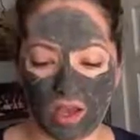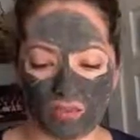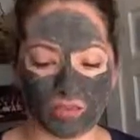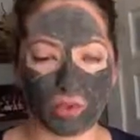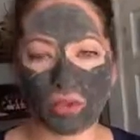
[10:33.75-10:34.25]

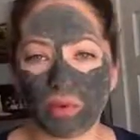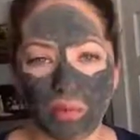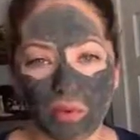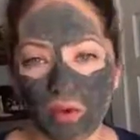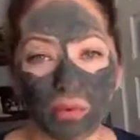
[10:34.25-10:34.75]
toilet
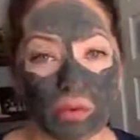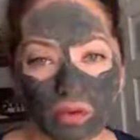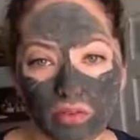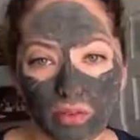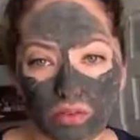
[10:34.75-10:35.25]
paper, whatever
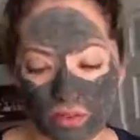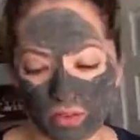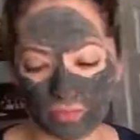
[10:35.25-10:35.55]
you want to do.